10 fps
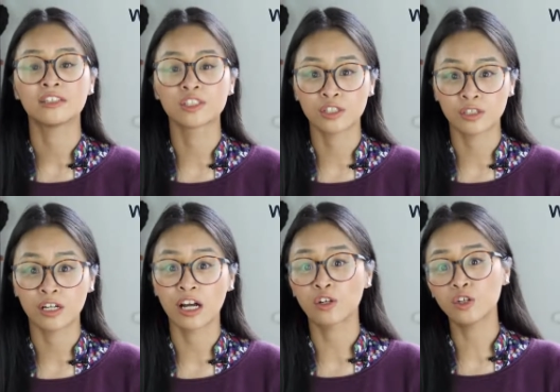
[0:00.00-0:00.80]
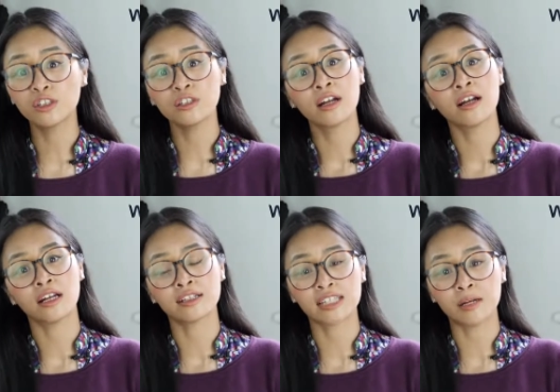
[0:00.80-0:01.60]
So a good
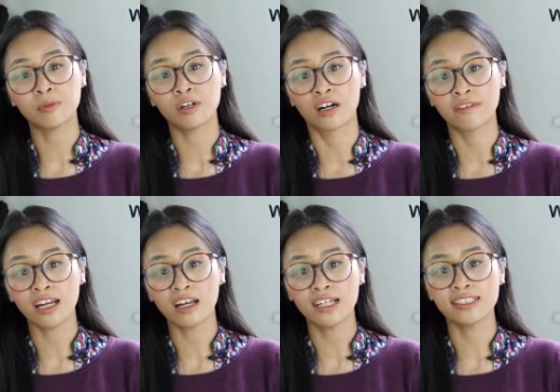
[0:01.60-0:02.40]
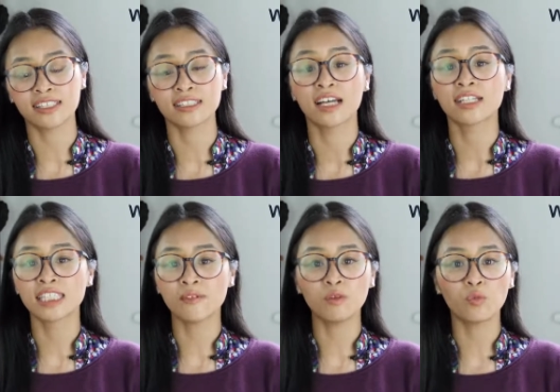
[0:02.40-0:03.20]
example of headlines is
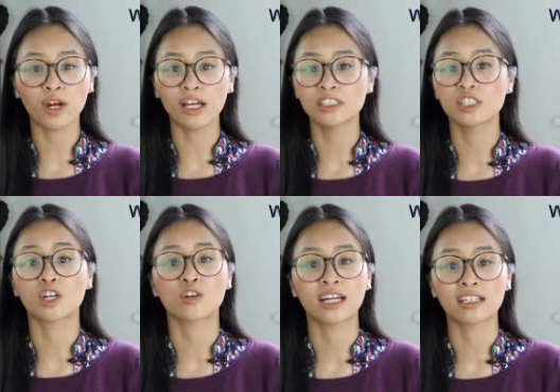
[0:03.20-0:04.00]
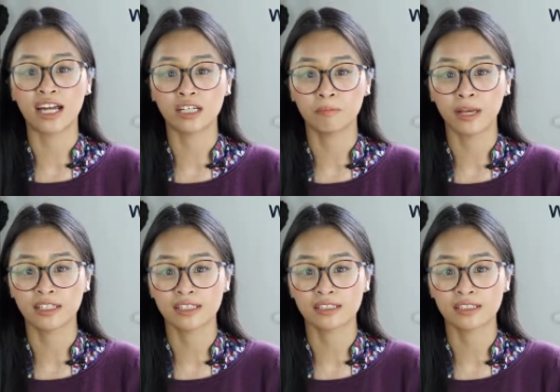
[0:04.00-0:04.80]
7 ways to create landing
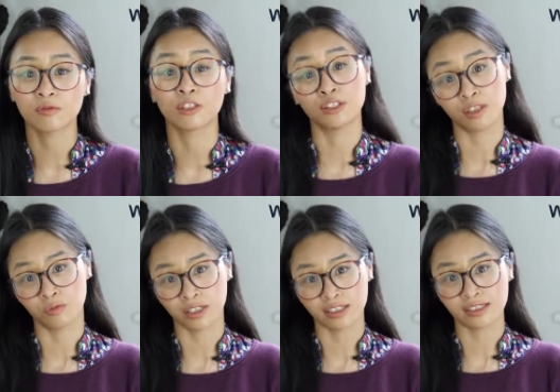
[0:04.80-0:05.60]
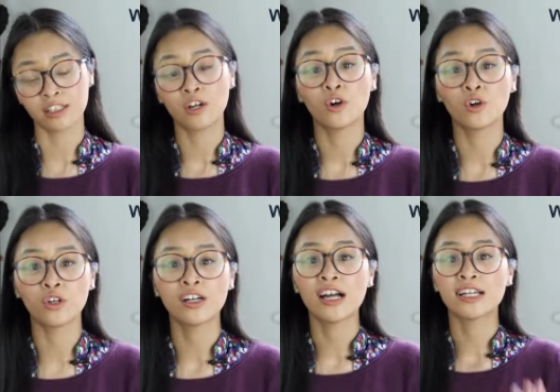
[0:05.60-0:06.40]
pages using Wix,
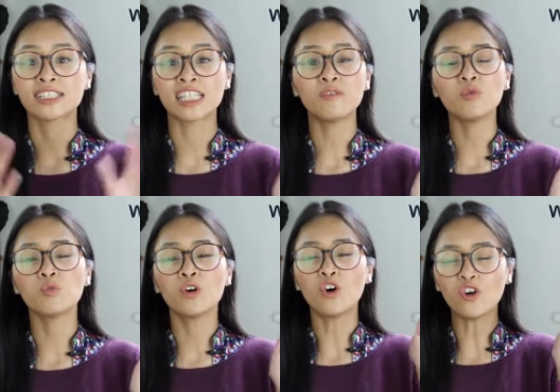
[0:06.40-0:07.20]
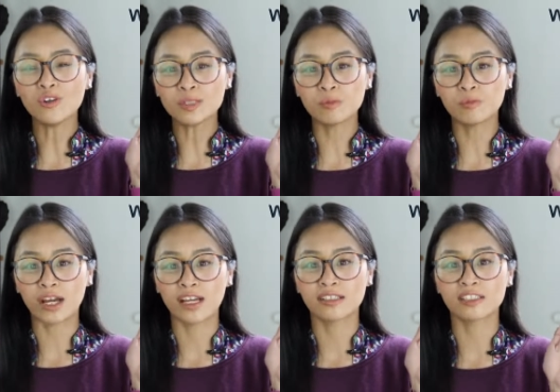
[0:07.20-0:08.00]
or 7 awesome
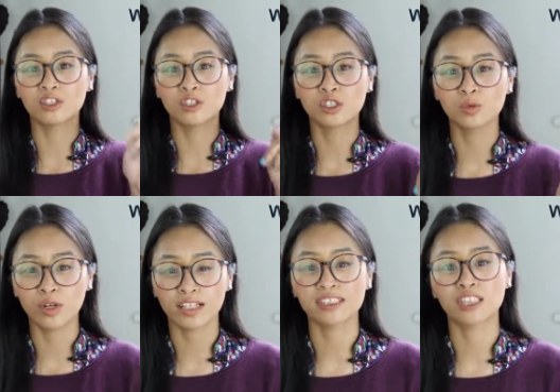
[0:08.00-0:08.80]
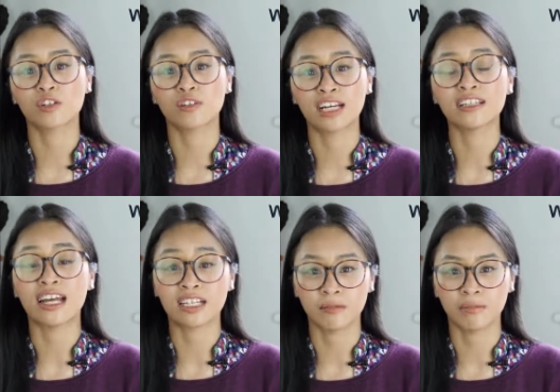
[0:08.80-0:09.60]
ways to use Wix to create landing